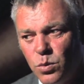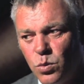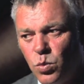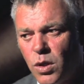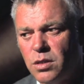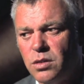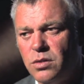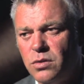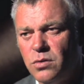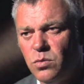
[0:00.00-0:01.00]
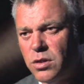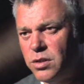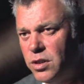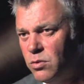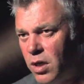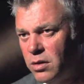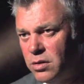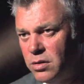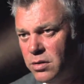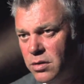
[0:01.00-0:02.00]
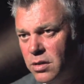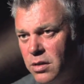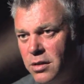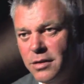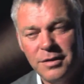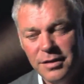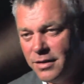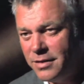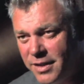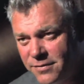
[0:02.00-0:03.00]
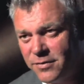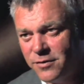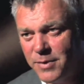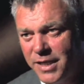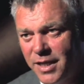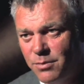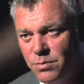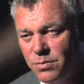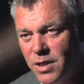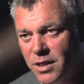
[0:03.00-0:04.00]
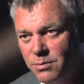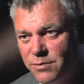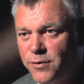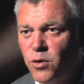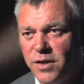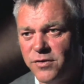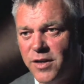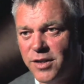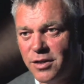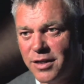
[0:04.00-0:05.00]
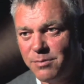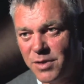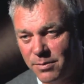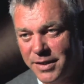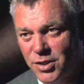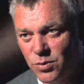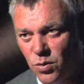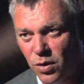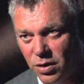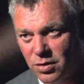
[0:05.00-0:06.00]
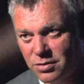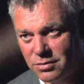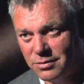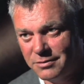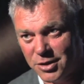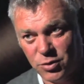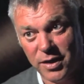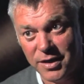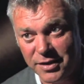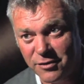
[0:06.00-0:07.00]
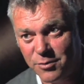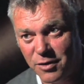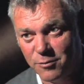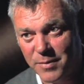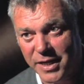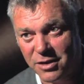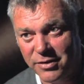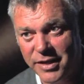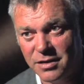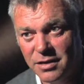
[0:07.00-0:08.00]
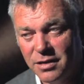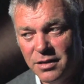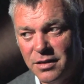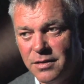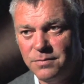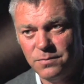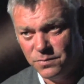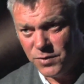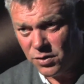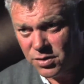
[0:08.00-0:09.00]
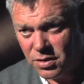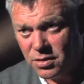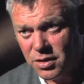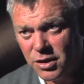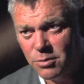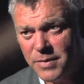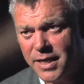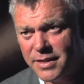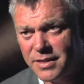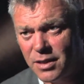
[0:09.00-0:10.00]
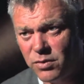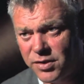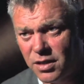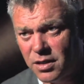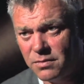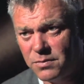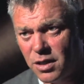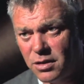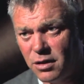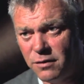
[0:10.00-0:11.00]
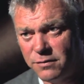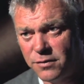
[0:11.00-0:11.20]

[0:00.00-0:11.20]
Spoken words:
What do you want? It's different for me. I'm 43 now. I'm coming towards the twilight of my career. Justin's a young man, still with a lot of golf in